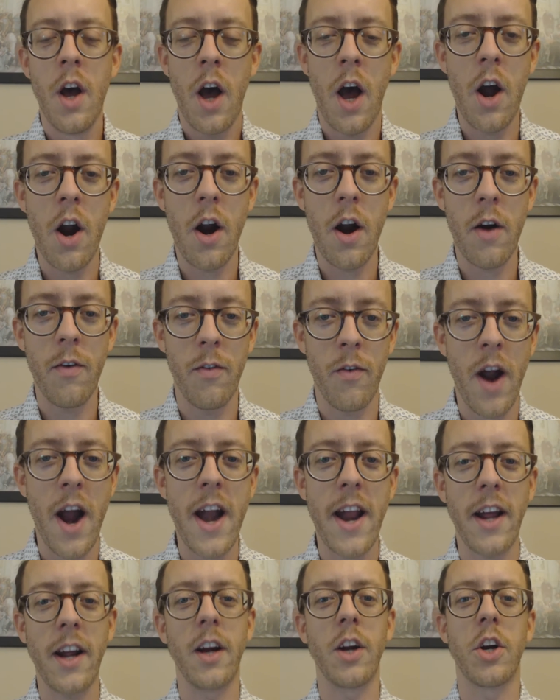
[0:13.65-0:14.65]
are
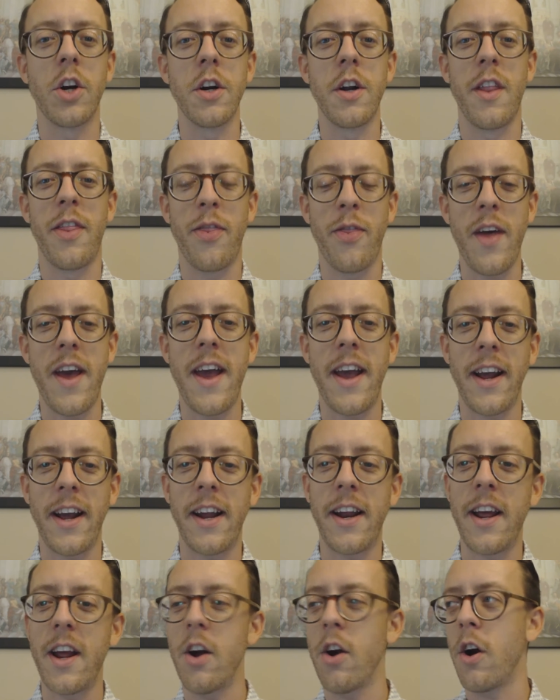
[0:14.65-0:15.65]
writing a good thing,
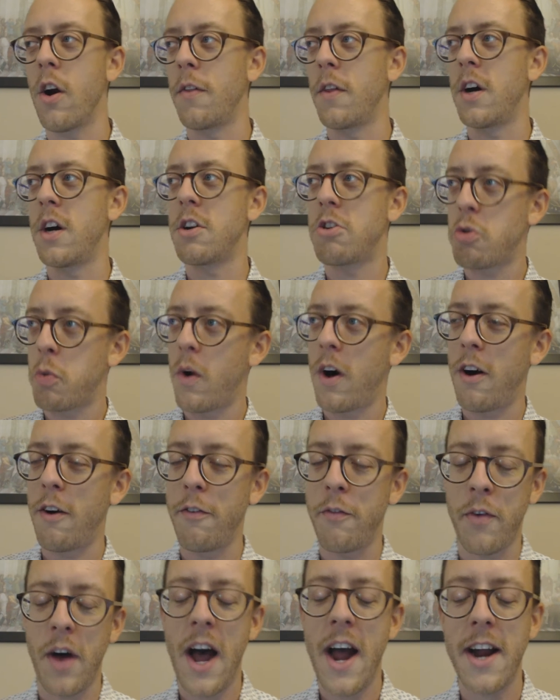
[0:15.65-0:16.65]
and here are the
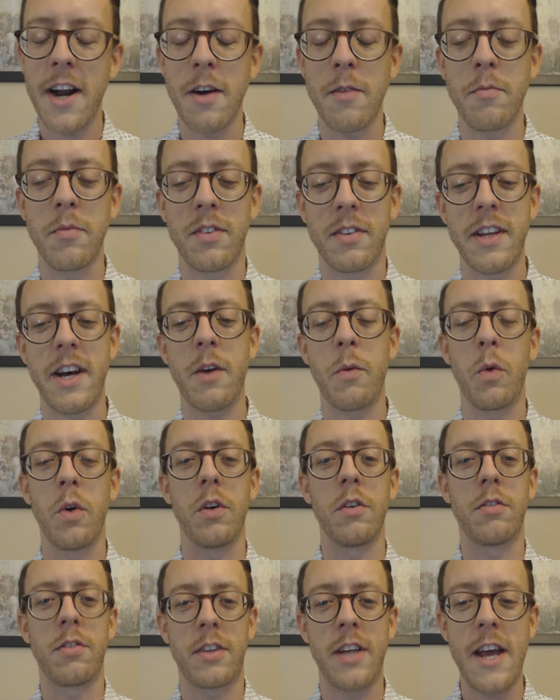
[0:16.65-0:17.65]
12 items that
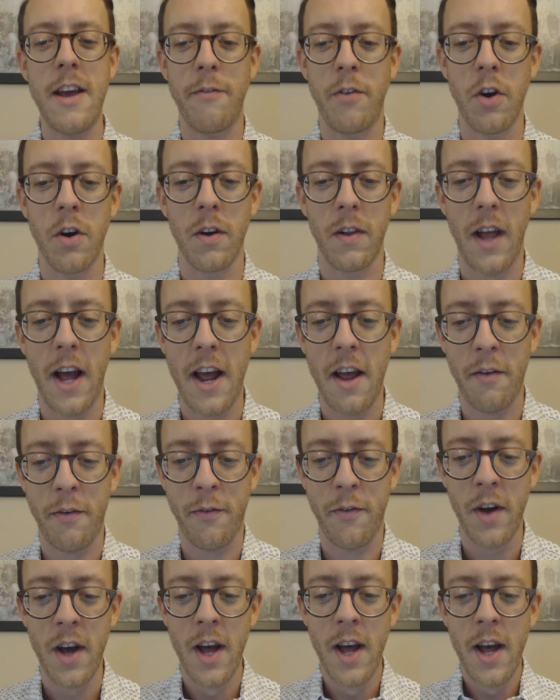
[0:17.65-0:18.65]
will save your
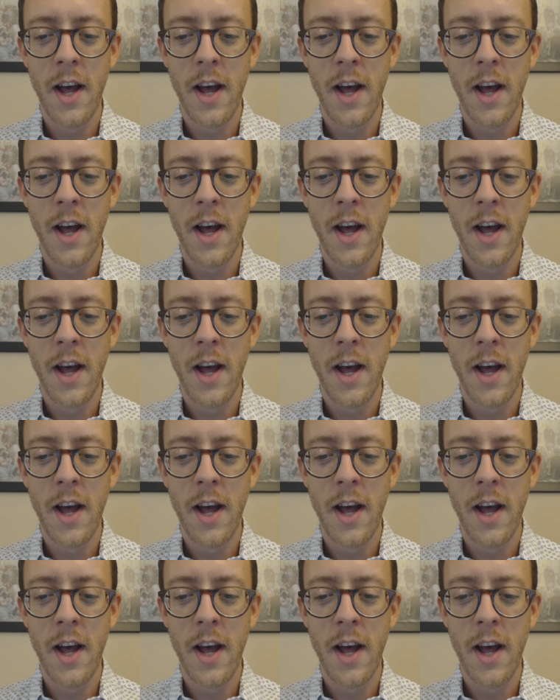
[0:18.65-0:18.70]
life